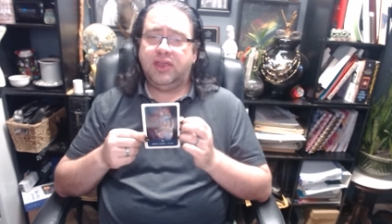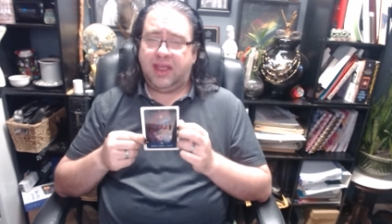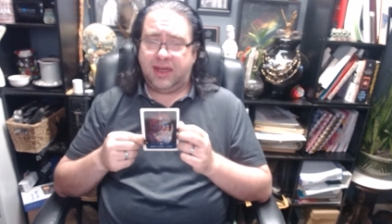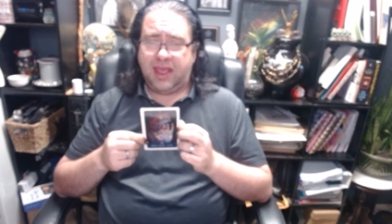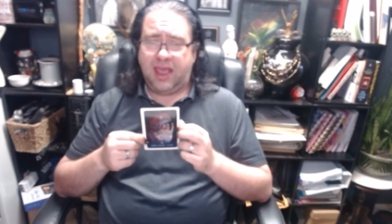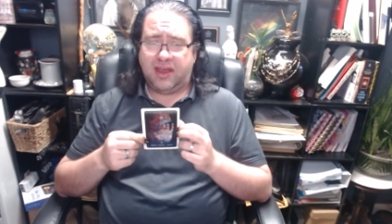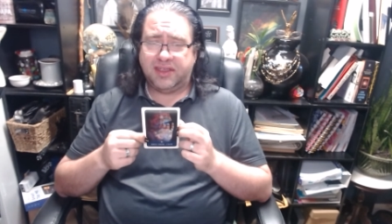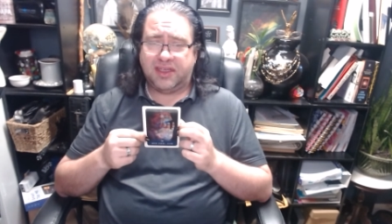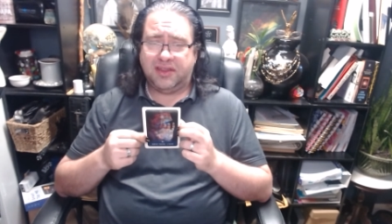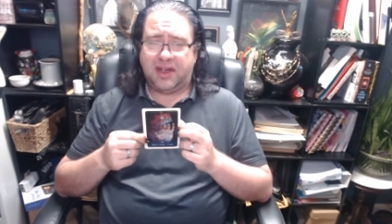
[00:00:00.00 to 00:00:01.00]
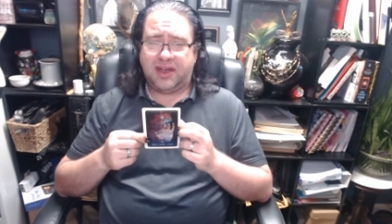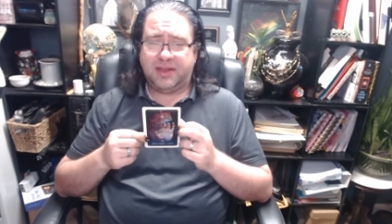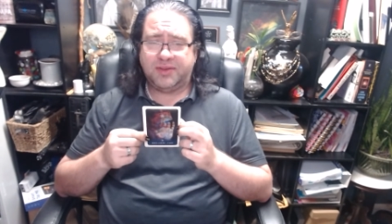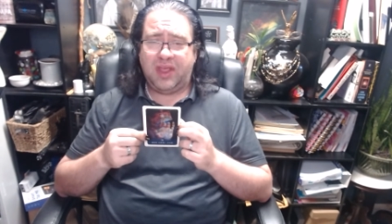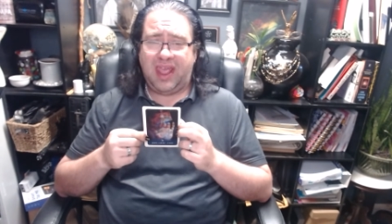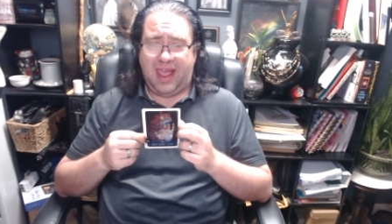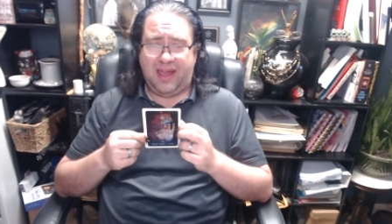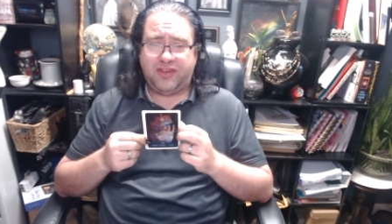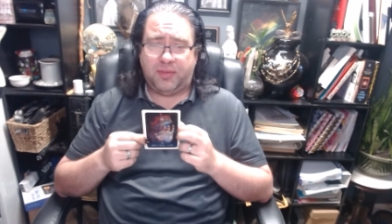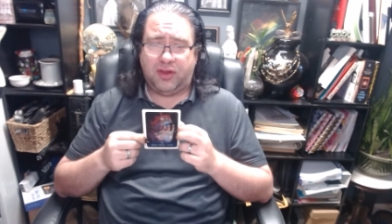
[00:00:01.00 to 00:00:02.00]
In chaos, a lot of times we
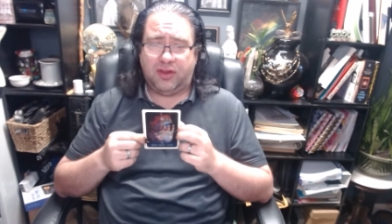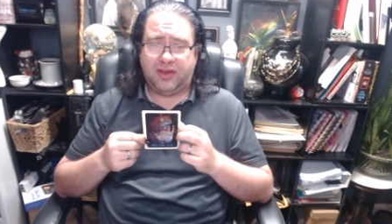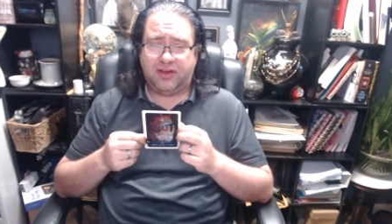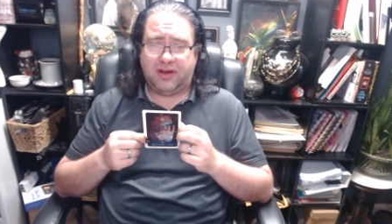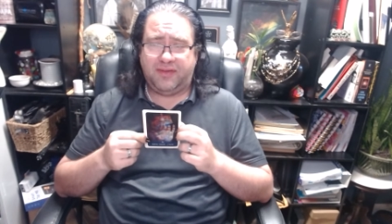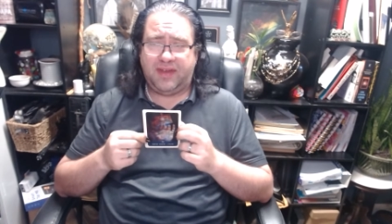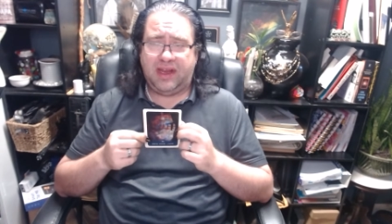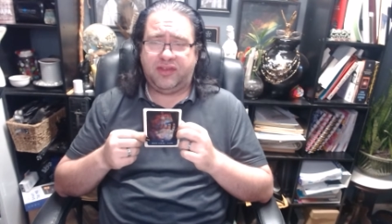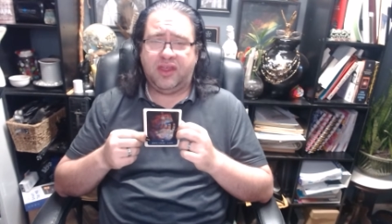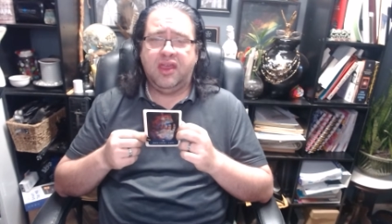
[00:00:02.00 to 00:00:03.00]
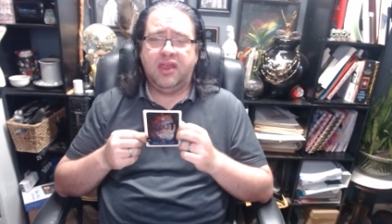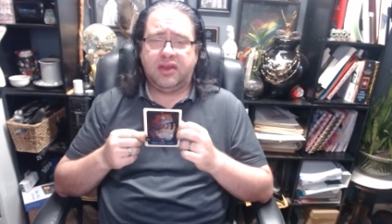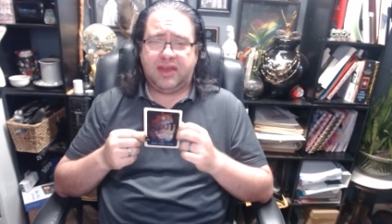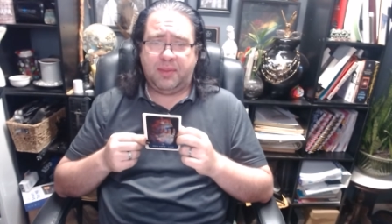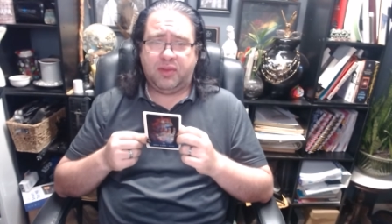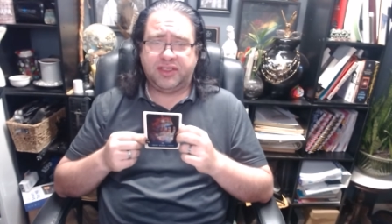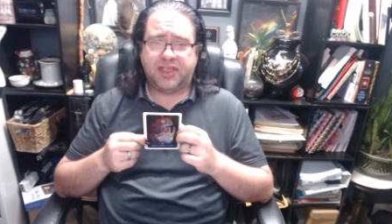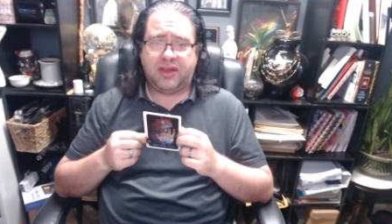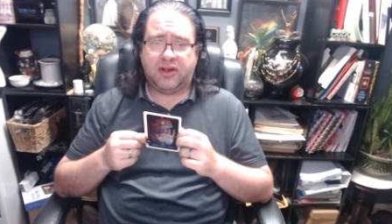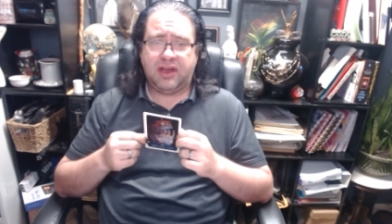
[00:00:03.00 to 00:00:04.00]
have to pull into our faith. That brings
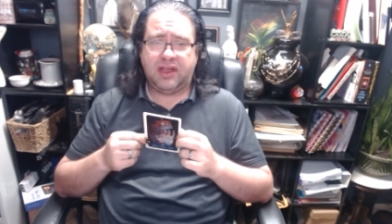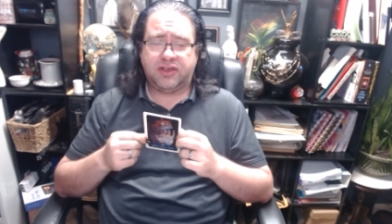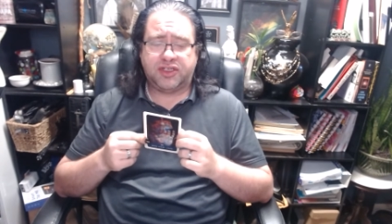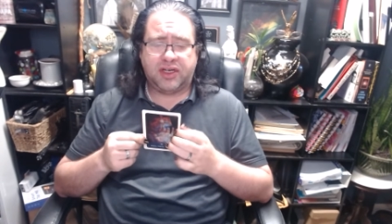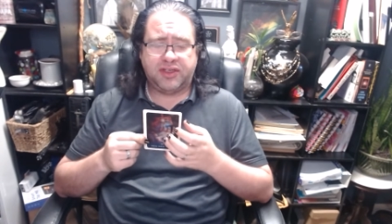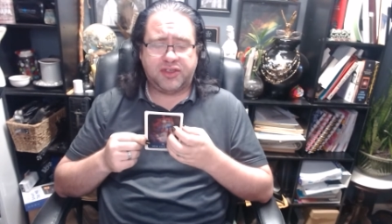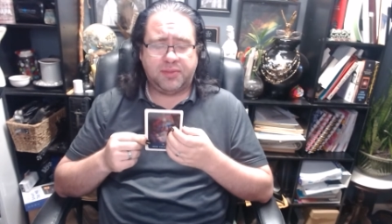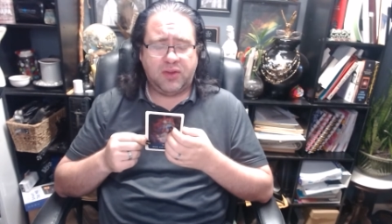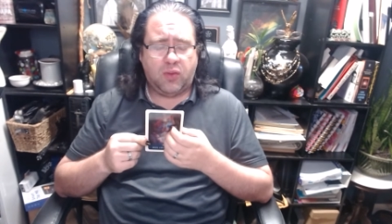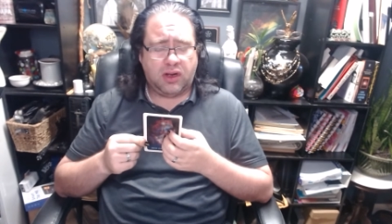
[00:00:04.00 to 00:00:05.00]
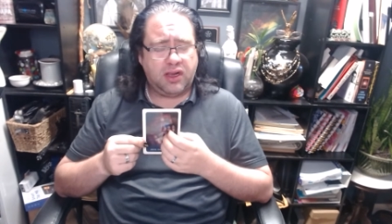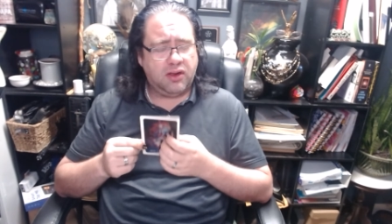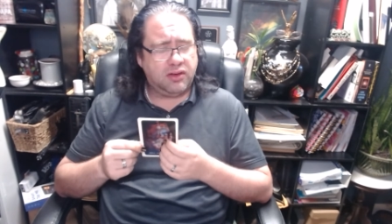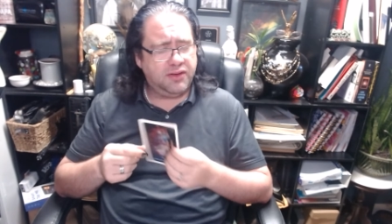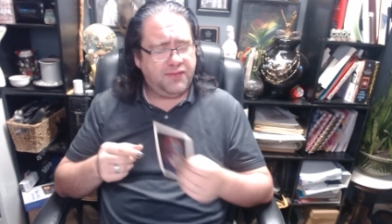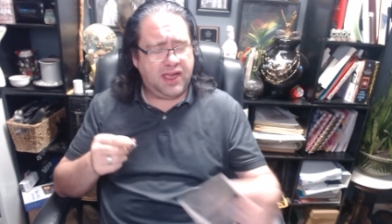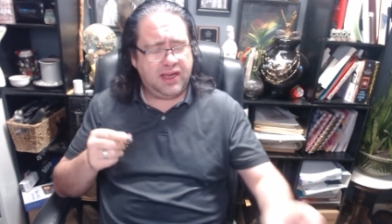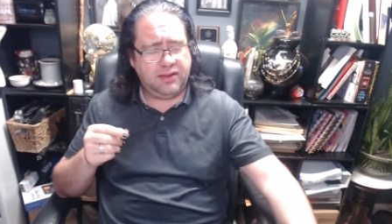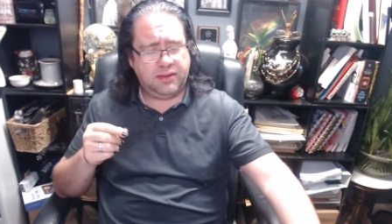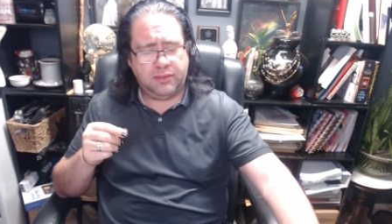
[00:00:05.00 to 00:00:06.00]
out our inner strength, so be working on your
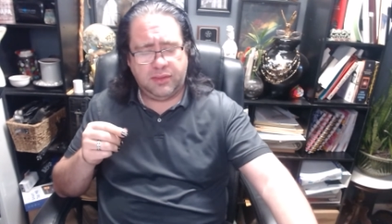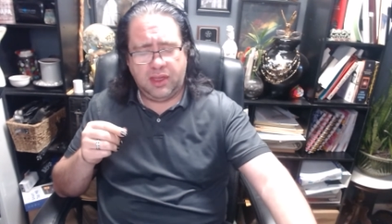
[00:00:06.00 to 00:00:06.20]
faith.